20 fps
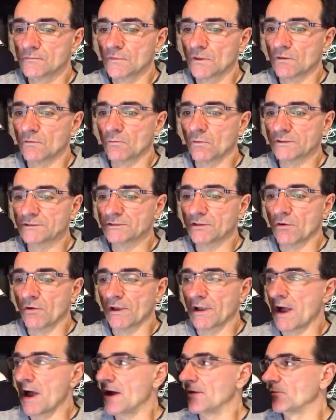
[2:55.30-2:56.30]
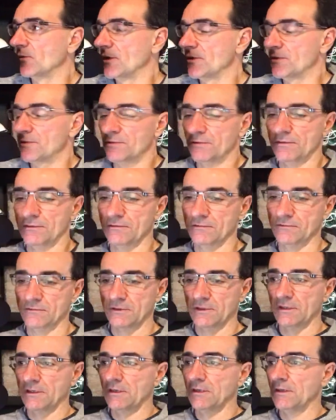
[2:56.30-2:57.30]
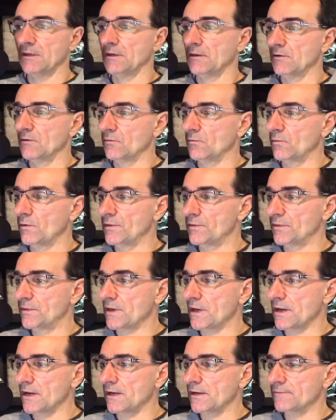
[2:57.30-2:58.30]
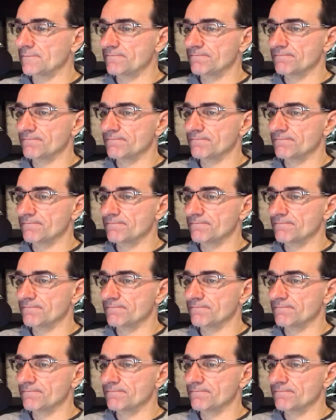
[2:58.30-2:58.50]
what's going on with all